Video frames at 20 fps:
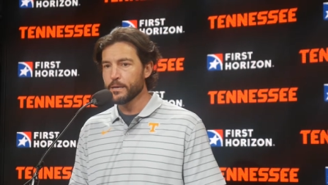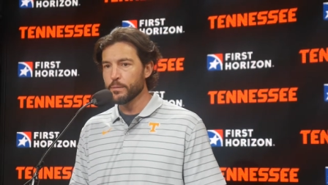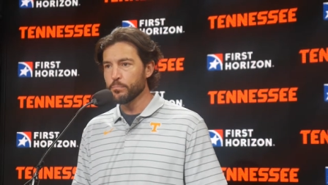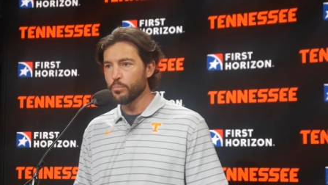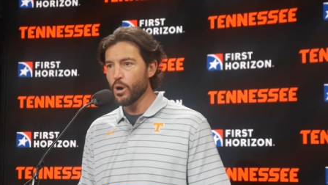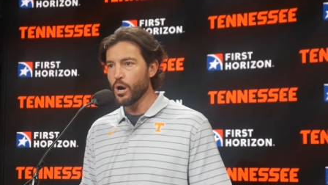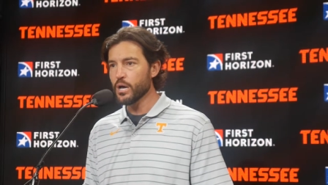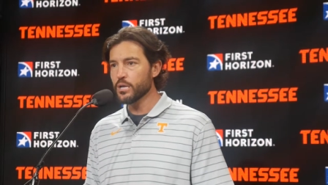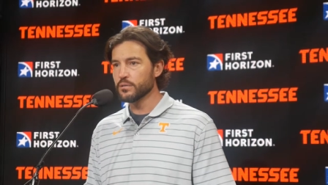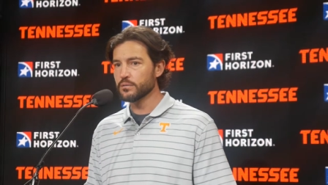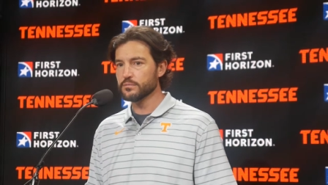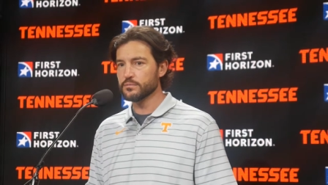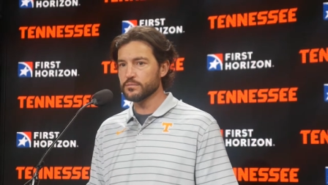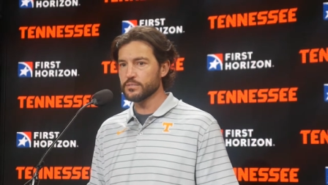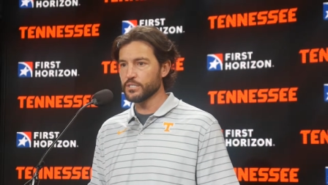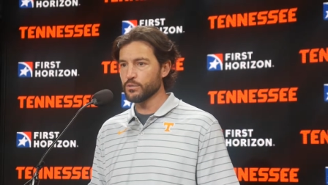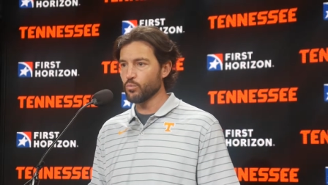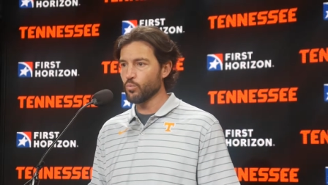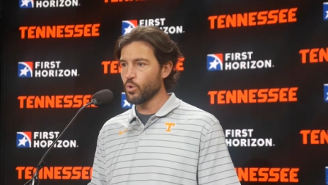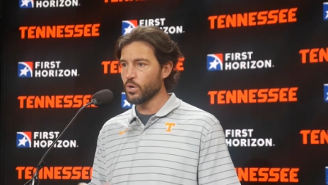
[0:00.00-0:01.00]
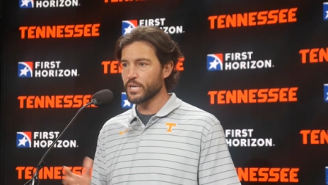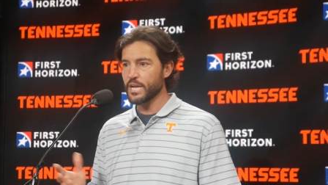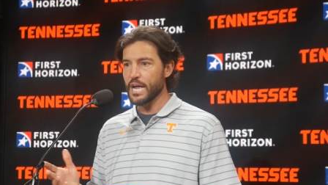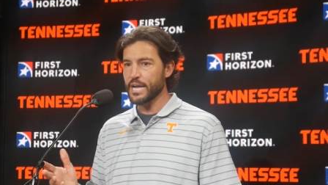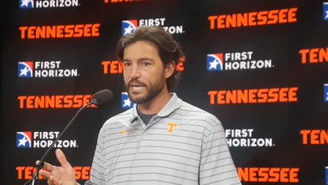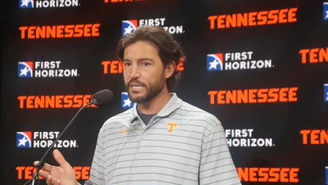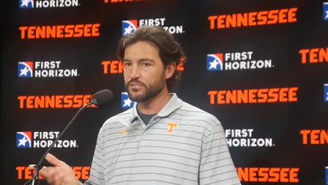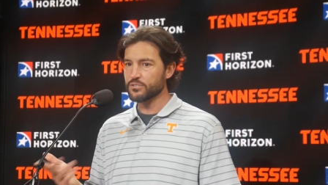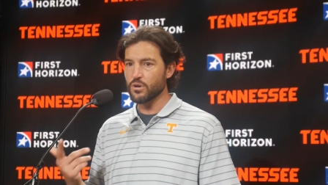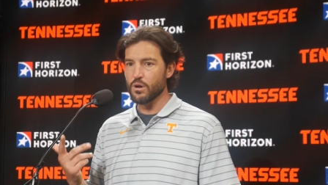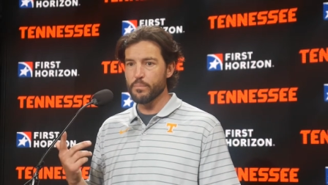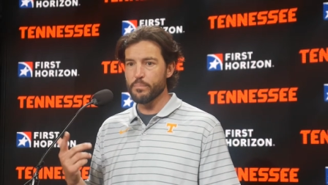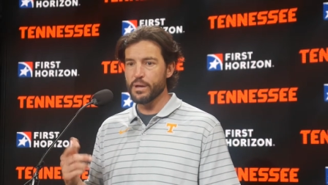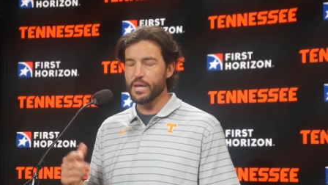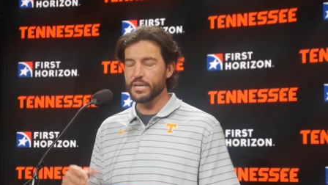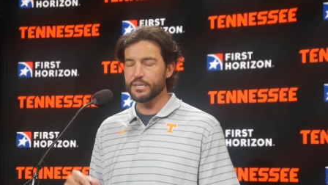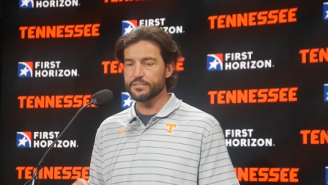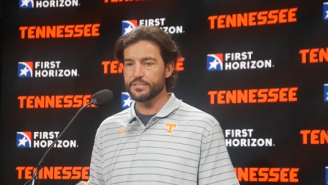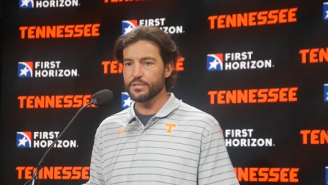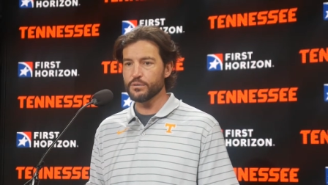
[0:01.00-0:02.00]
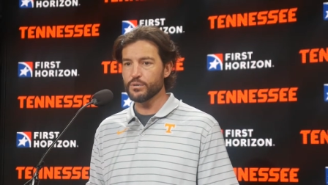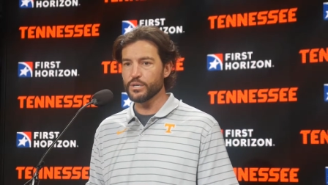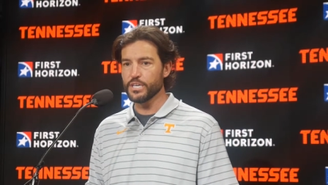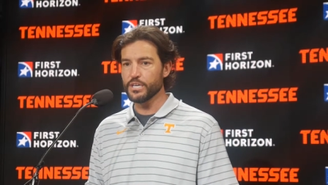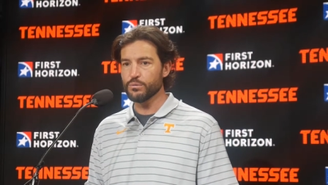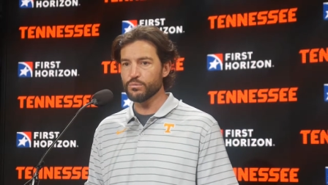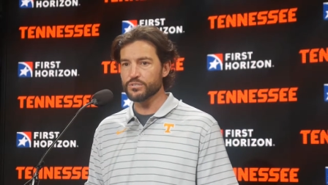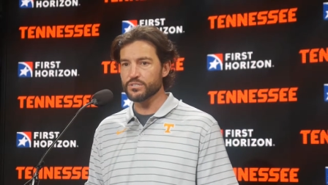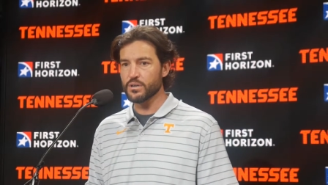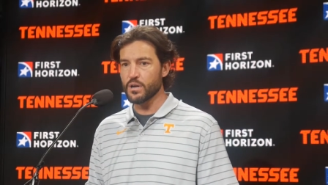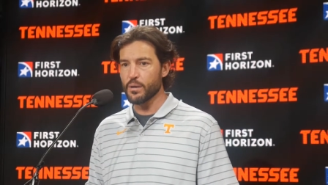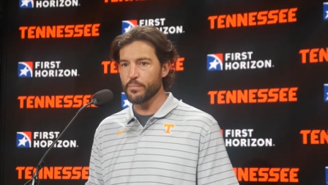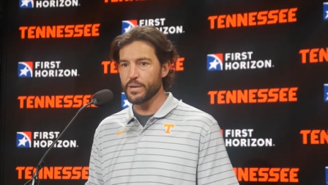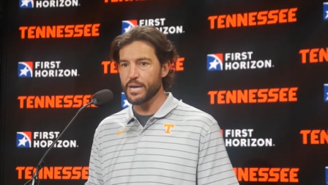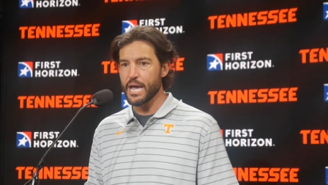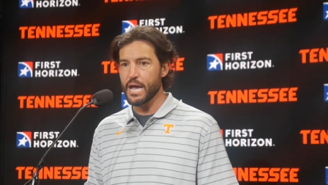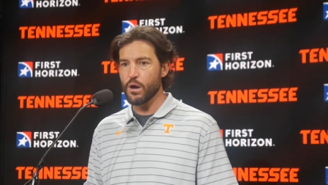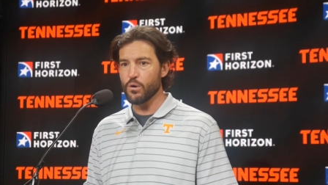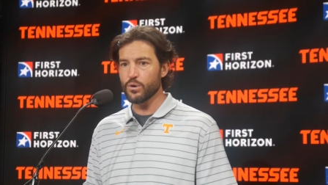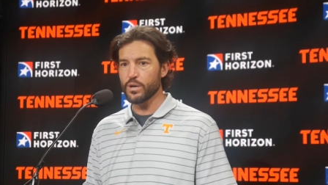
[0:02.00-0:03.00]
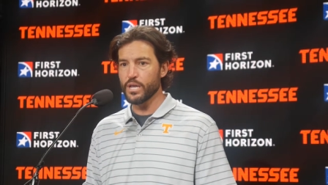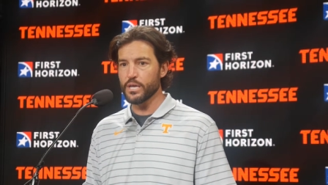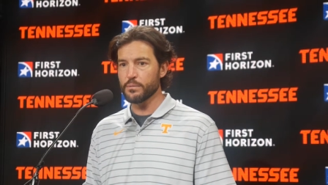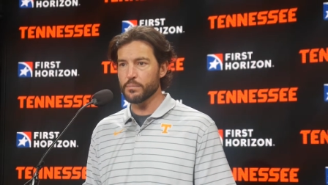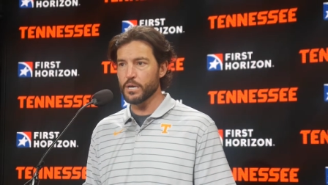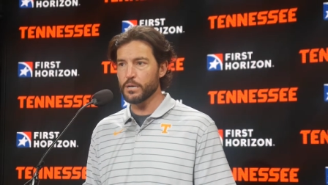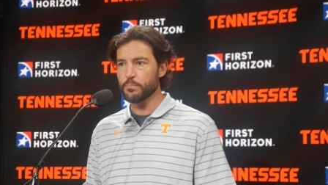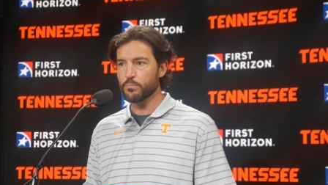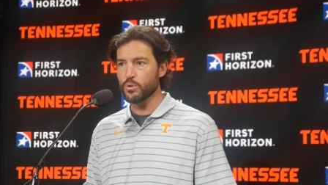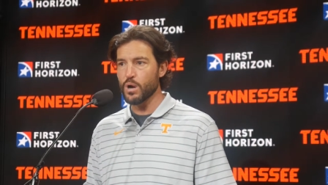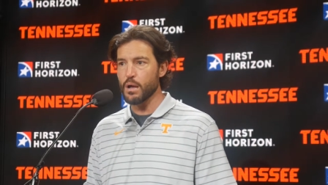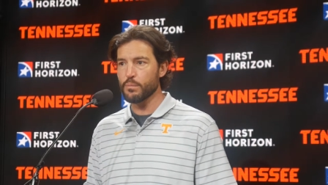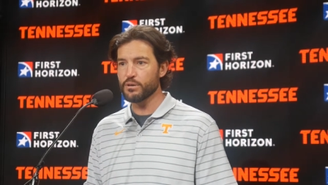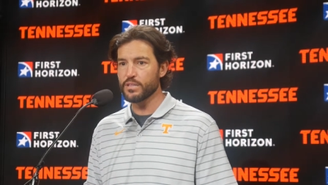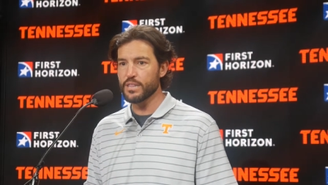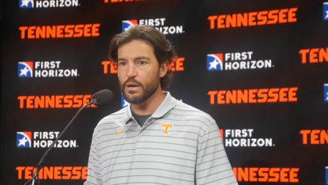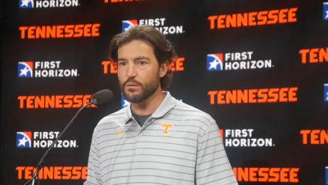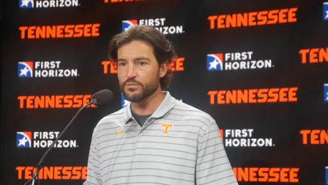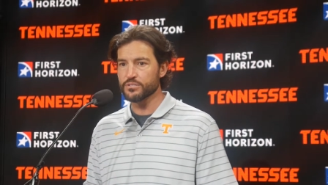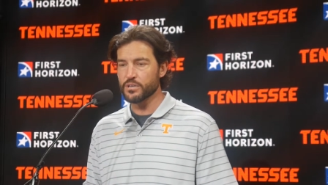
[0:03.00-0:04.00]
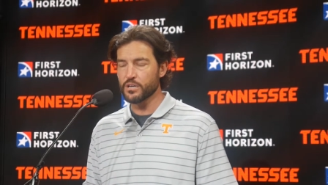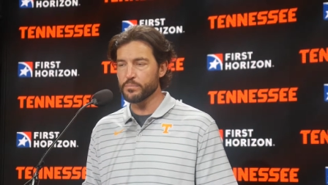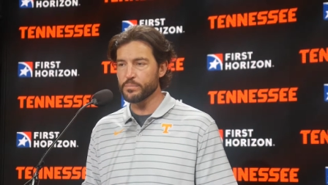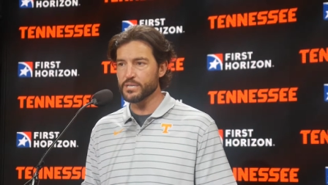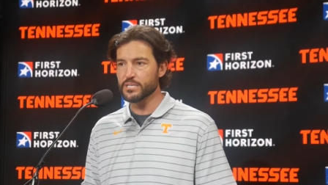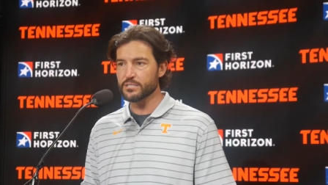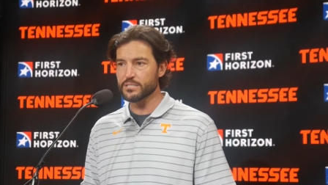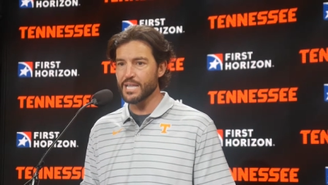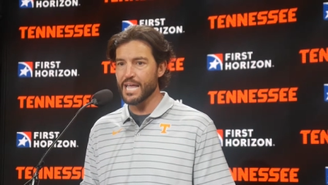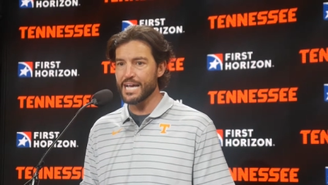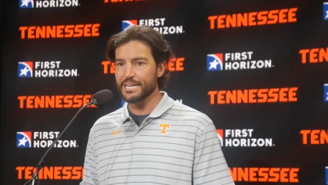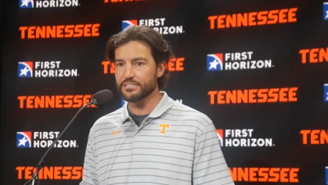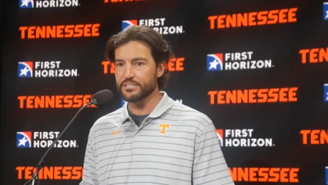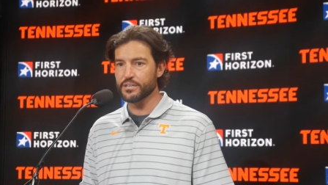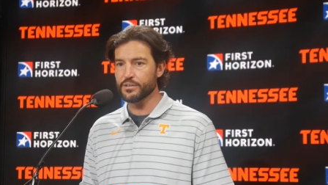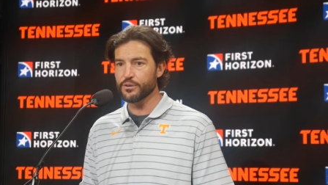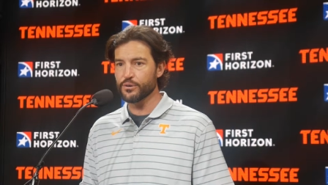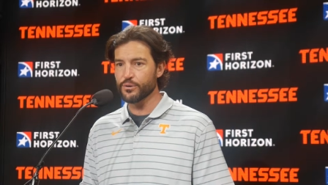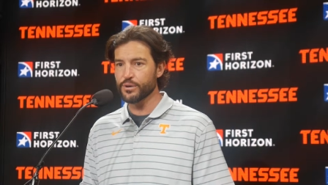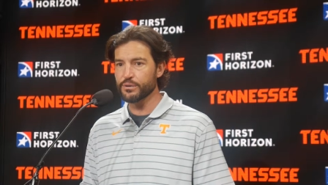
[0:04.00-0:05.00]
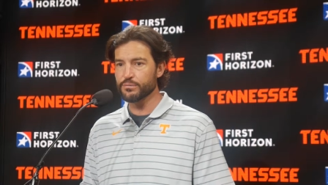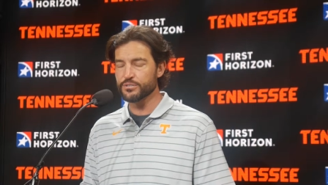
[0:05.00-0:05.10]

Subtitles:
but one guy gets on base, he was coming out, and probably that was going to be his last hitter.